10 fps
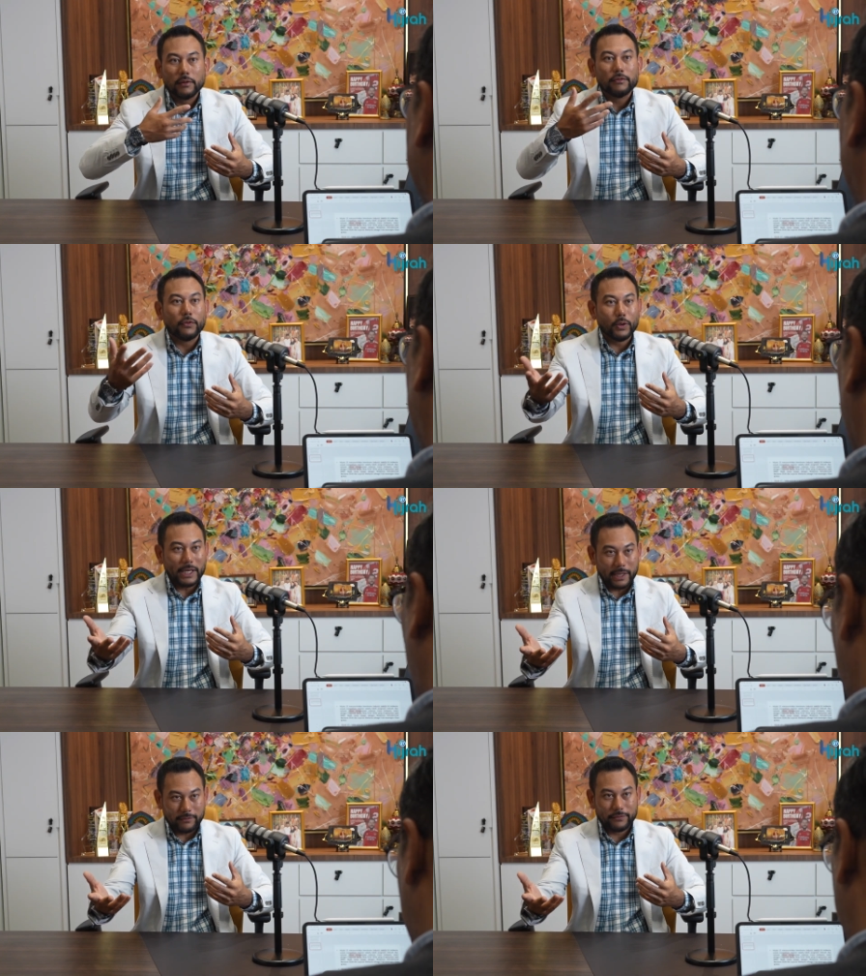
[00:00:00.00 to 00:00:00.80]
for
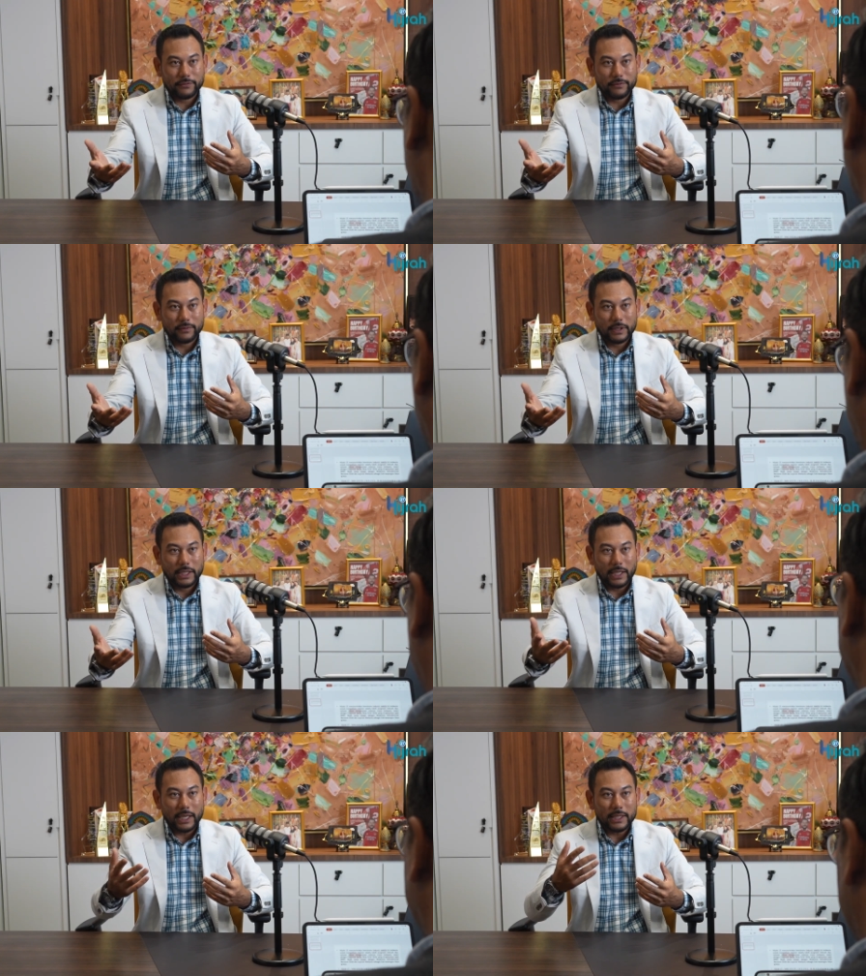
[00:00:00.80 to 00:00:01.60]
life.
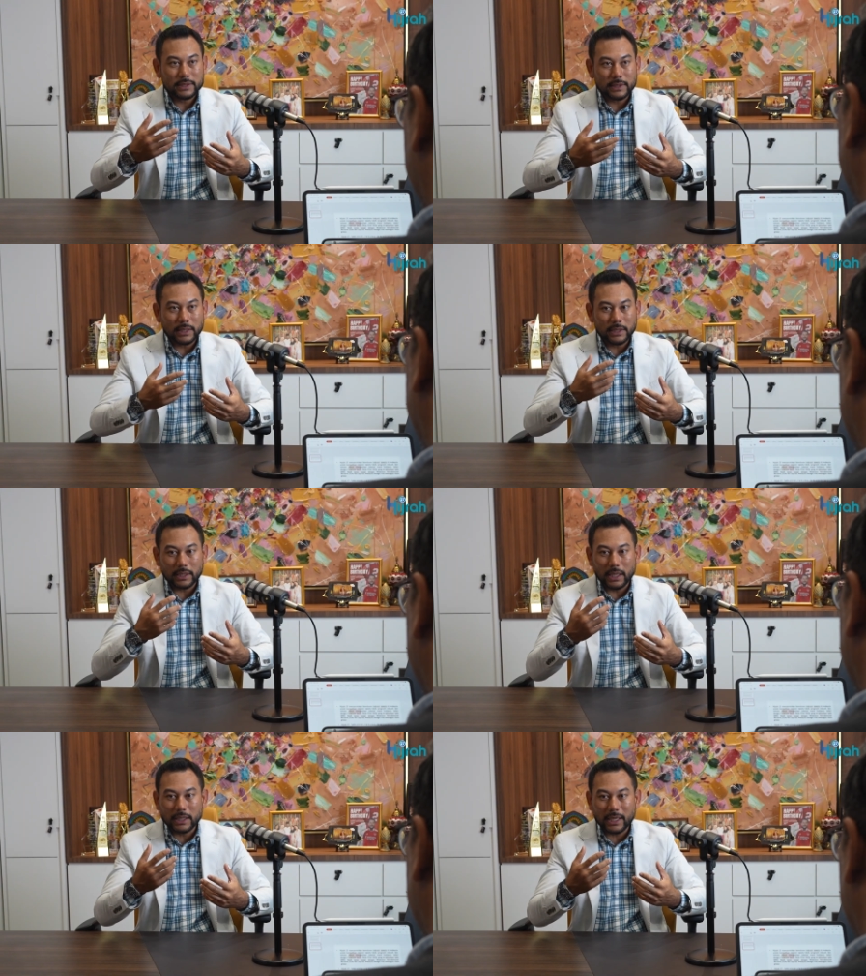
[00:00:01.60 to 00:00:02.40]
And it's
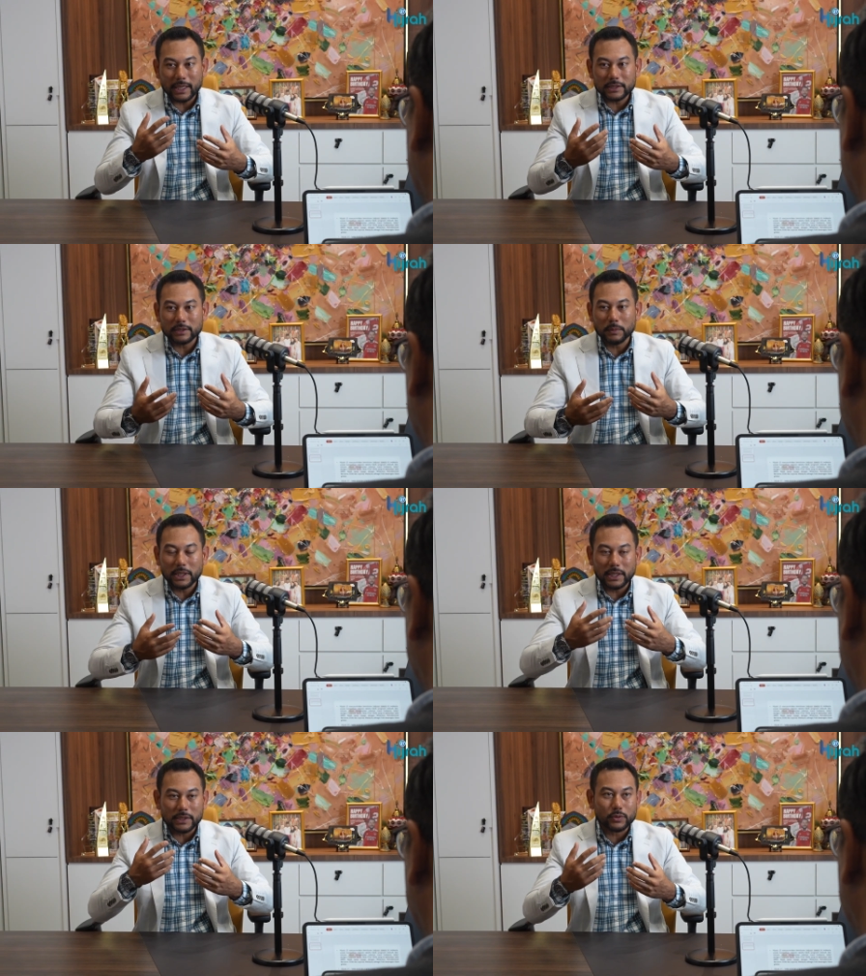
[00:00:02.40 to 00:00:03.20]
a
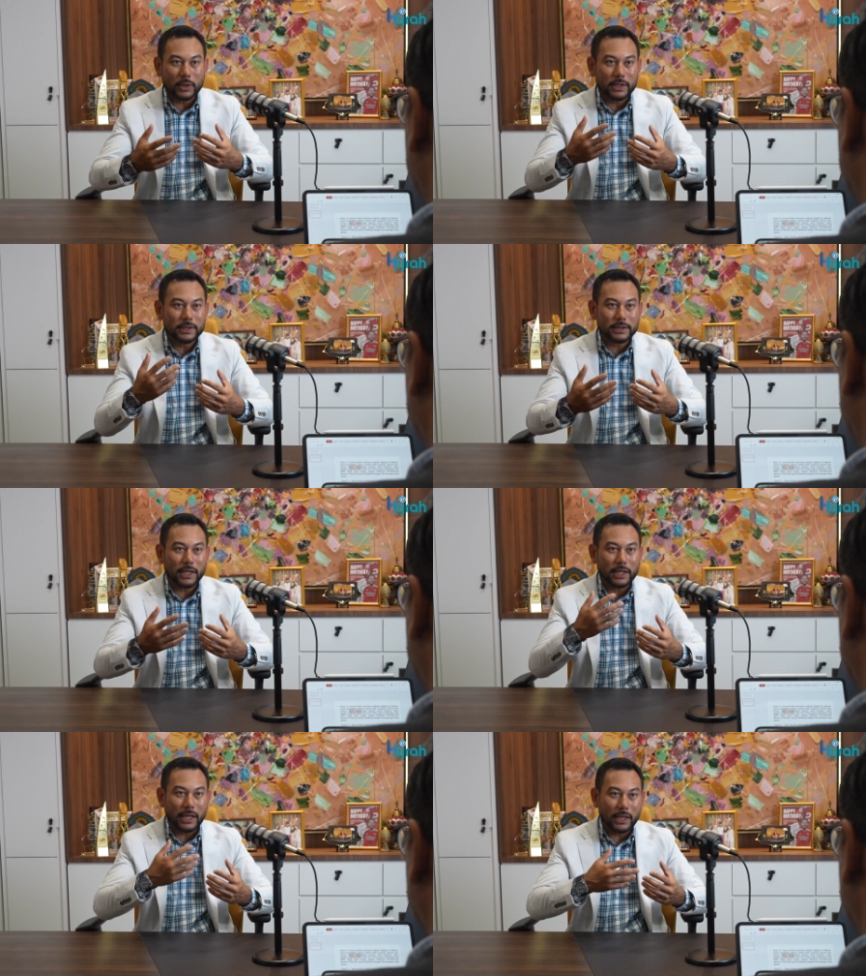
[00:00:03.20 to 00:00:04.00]
customer needs to
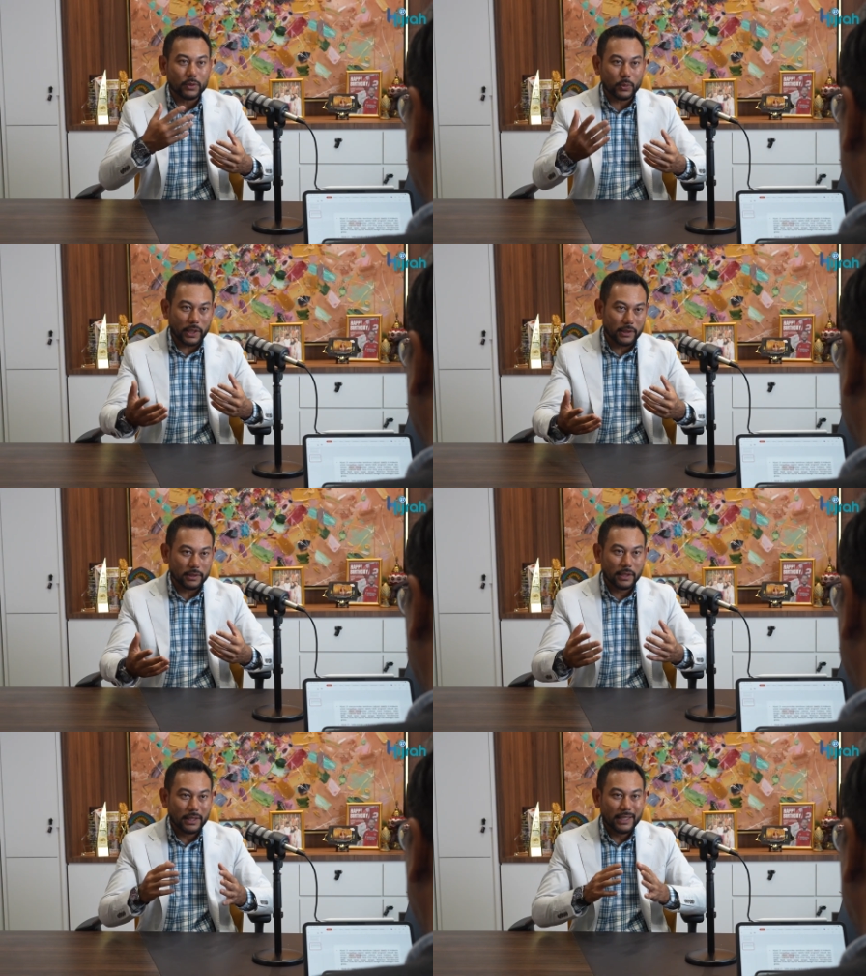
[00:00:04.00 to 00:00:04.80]
understand end to end.